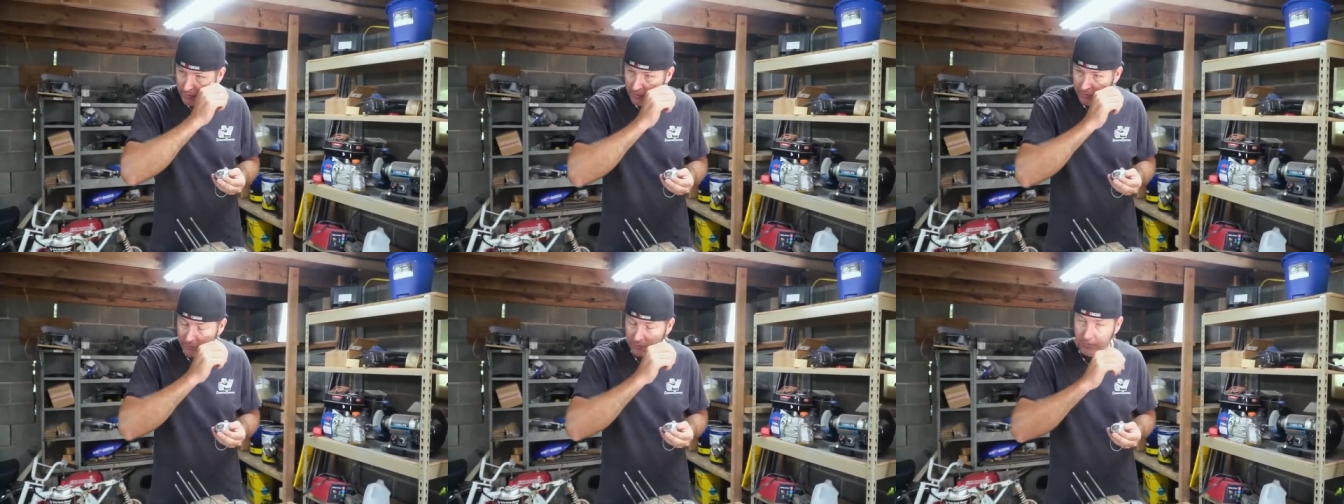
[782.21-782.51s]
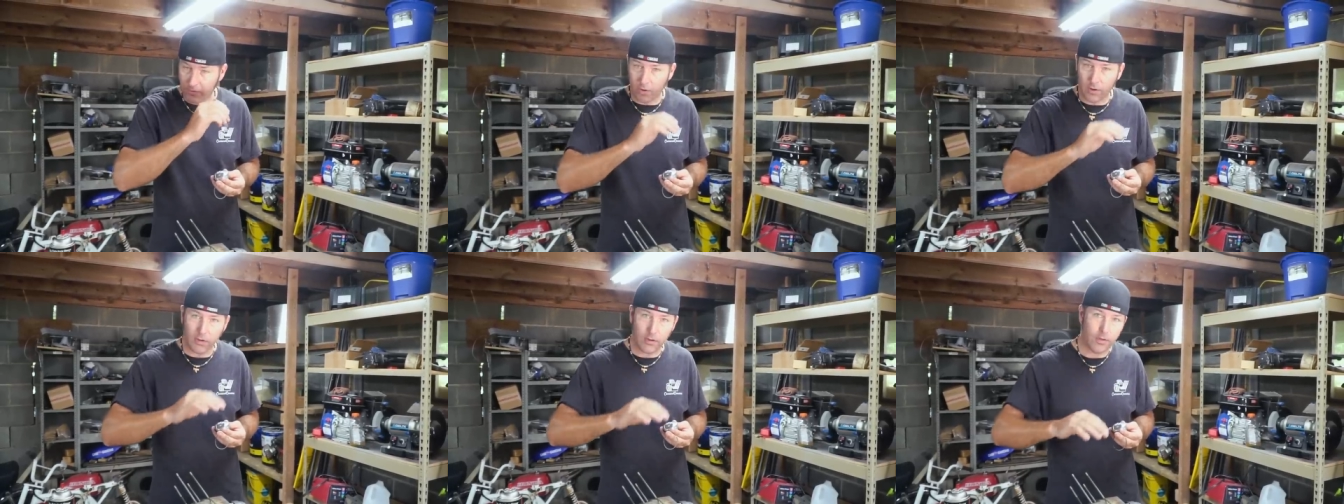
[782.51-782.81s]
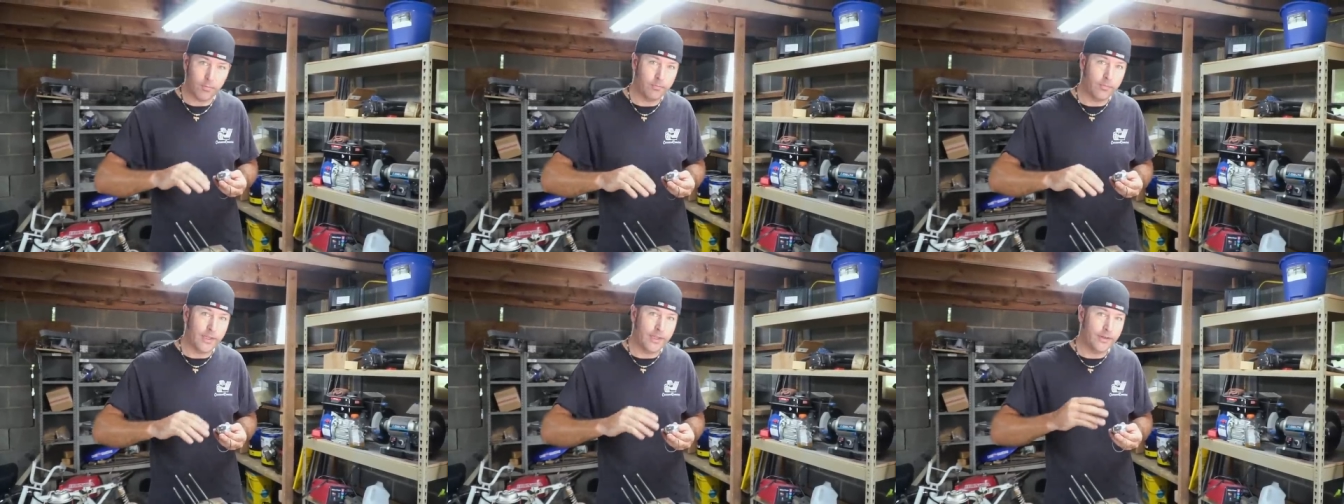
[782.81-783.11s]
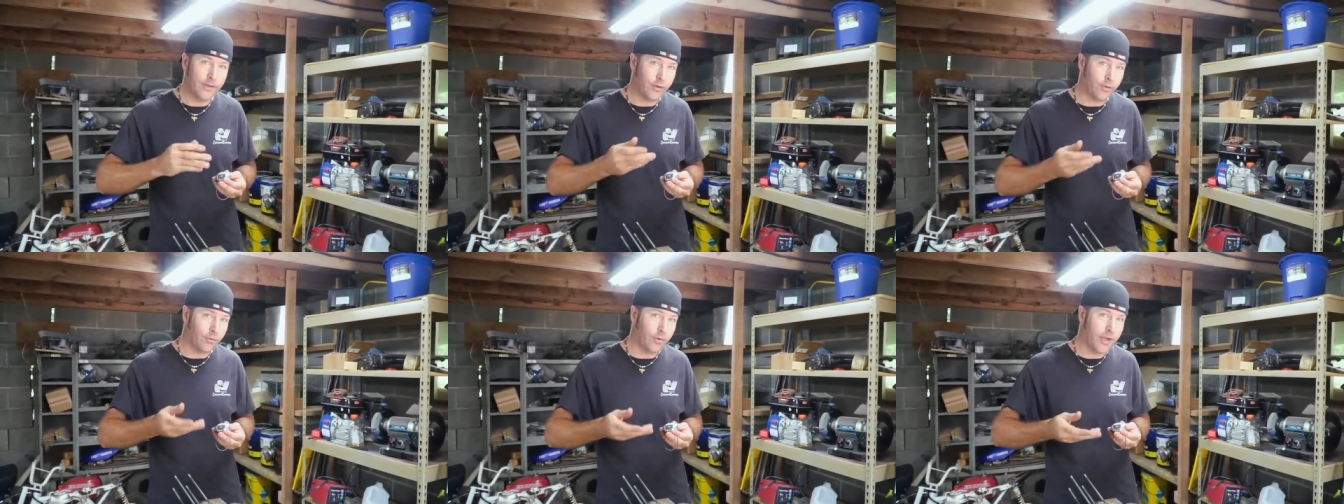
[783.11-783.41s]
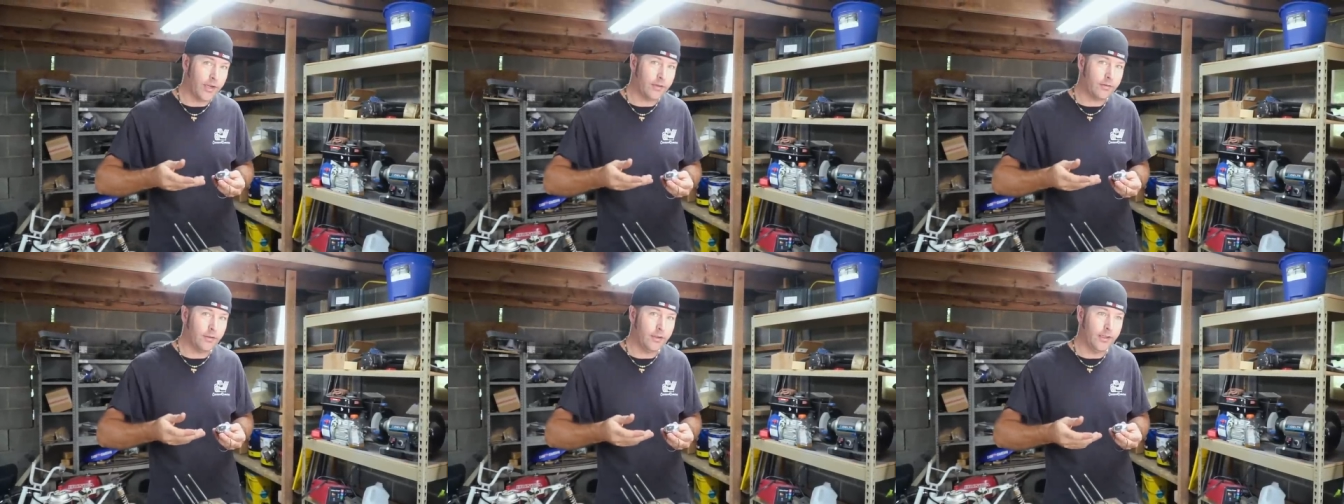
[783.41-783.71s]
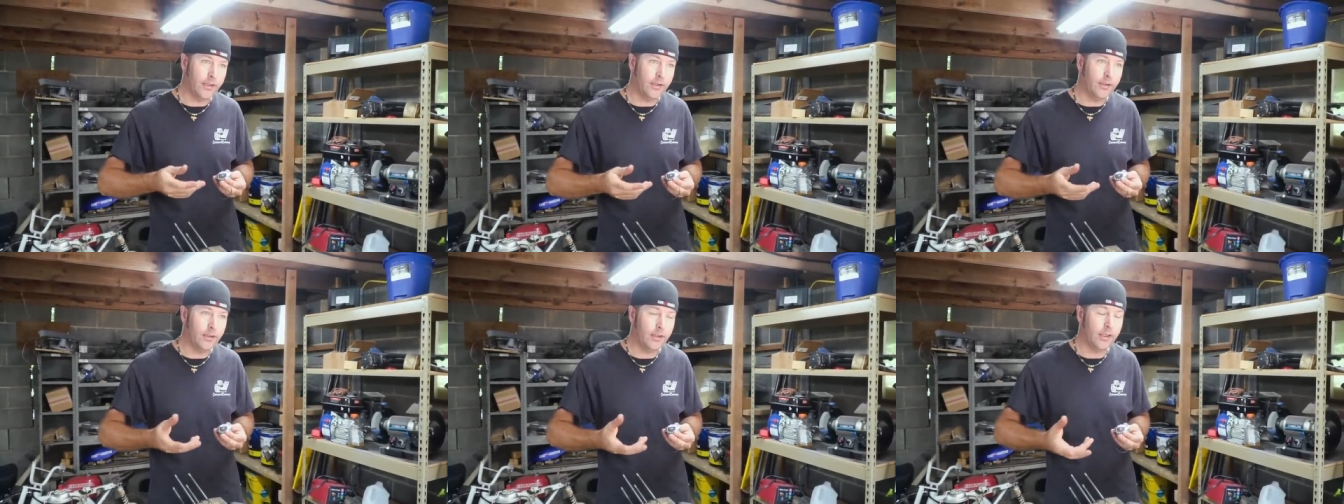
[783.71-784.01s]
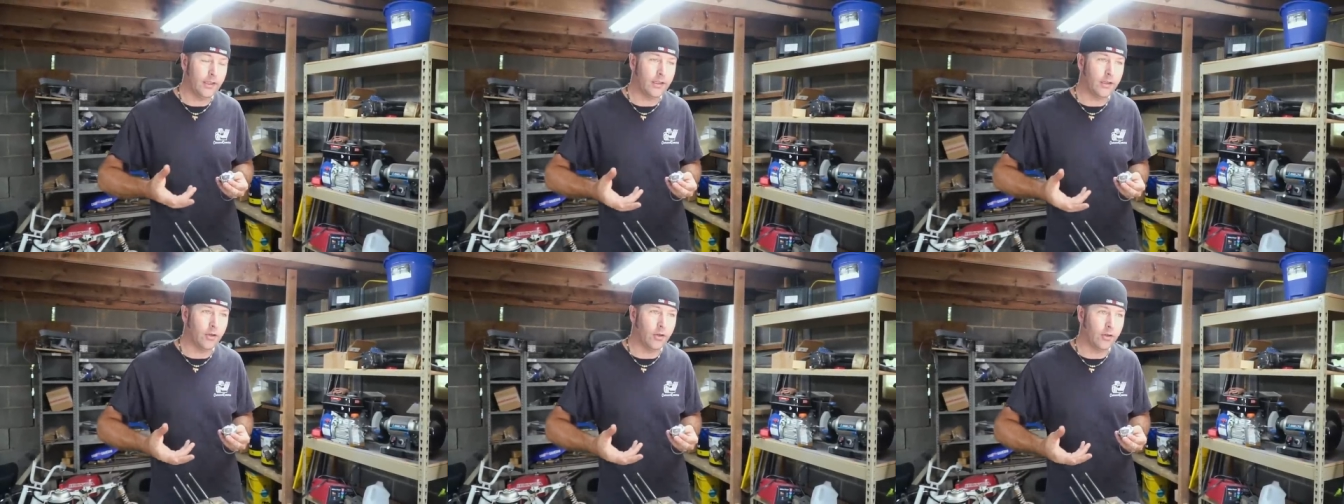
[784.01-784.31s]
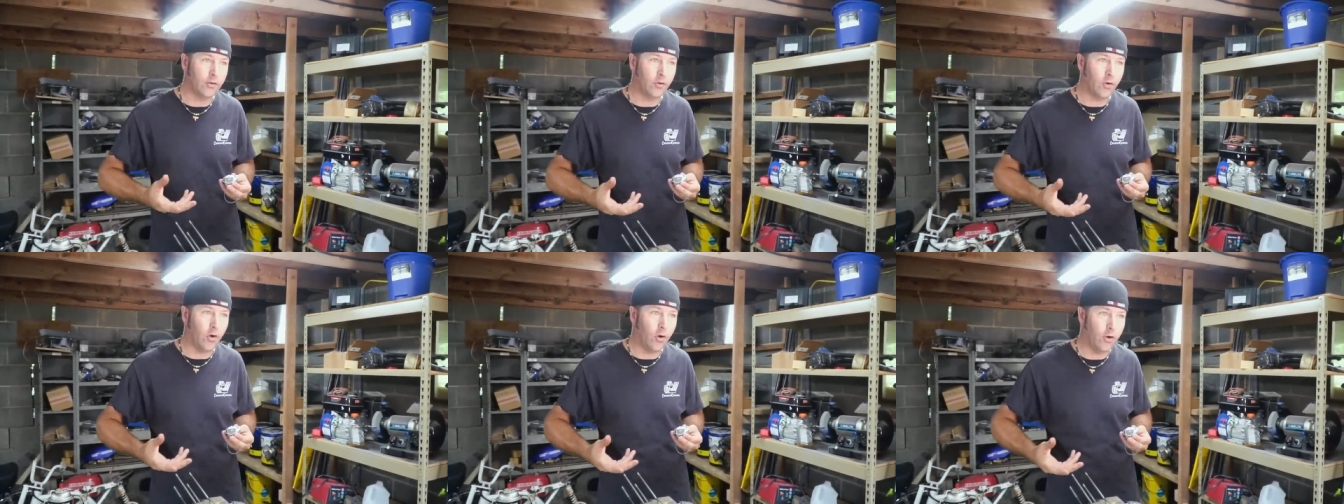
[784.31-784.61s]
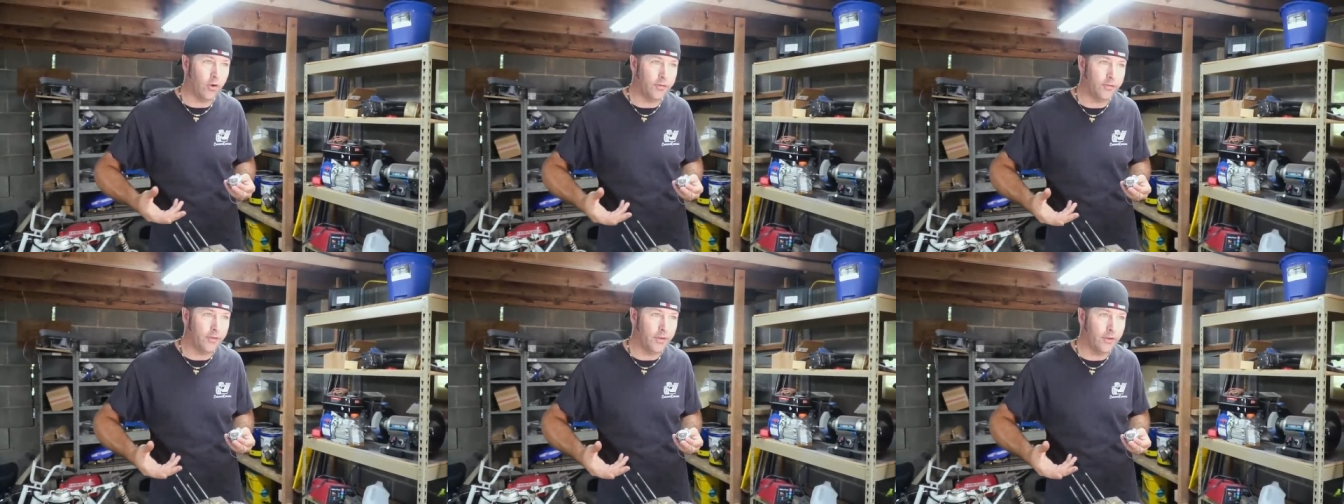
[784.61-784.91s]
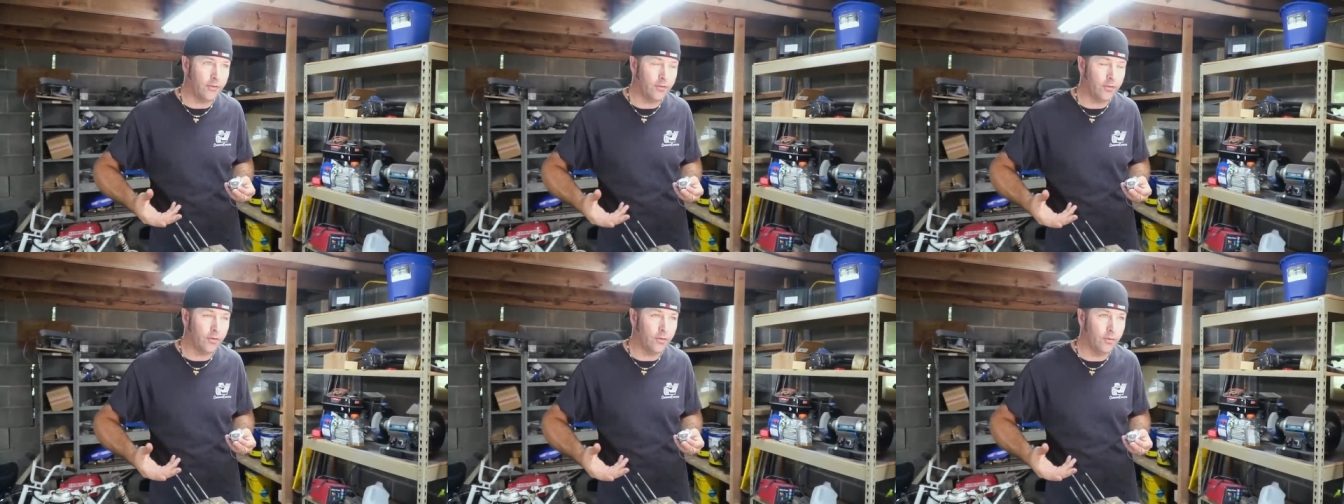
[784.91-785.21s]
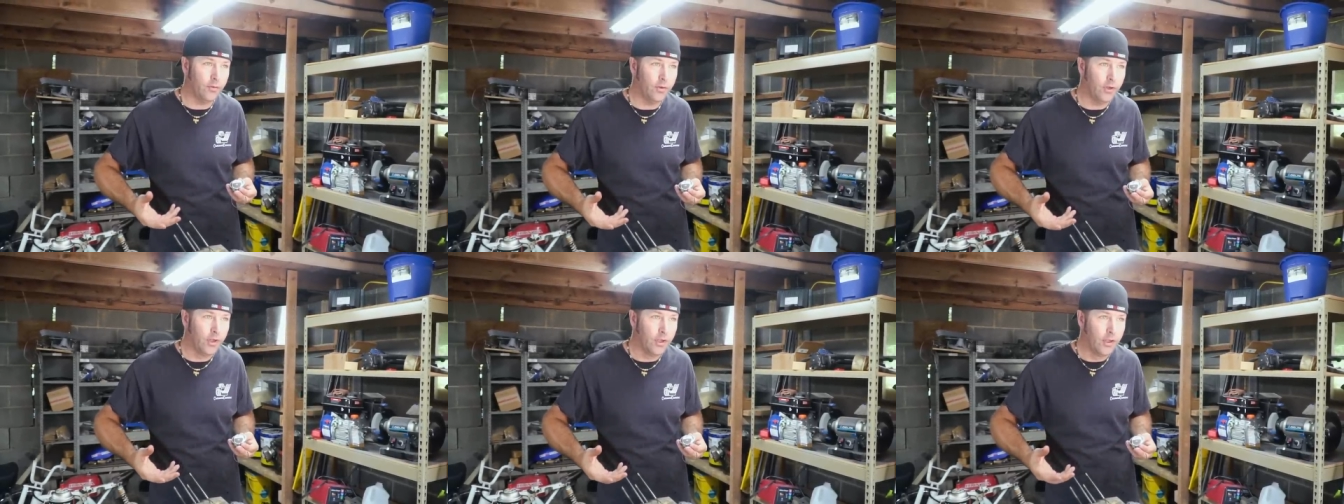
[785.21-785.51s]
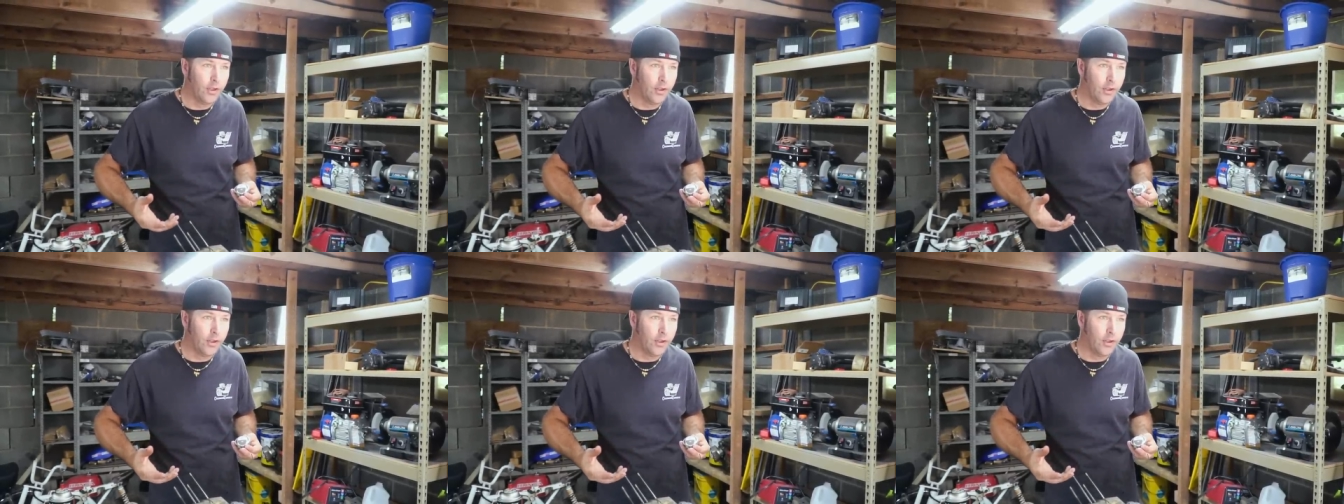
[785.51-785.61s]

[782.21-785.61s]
install them incorrectly, it can cause it to